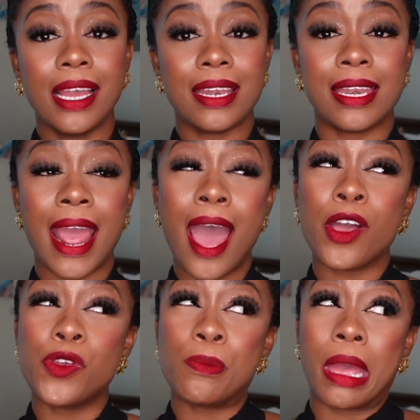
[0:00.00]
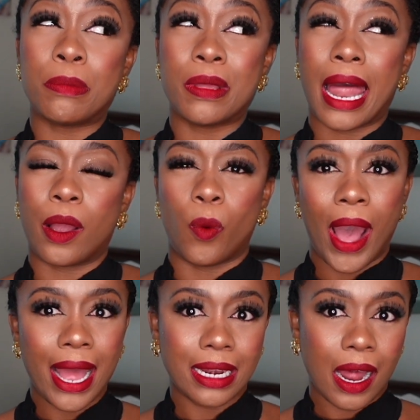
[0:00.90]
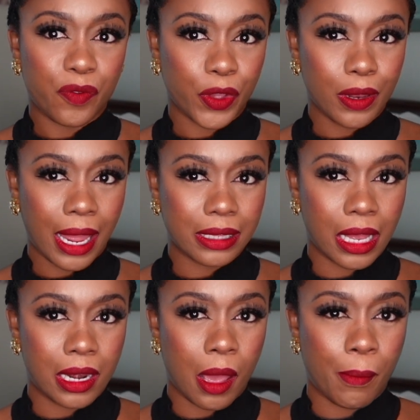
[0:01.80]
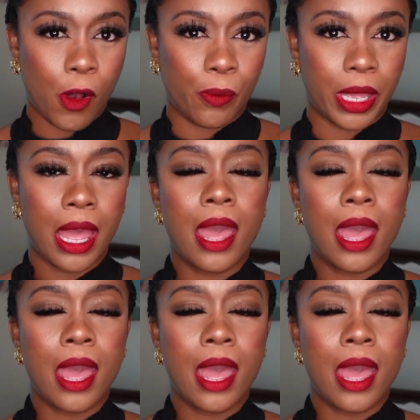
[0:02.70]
Now you may be like, why did I feel like that in that moment?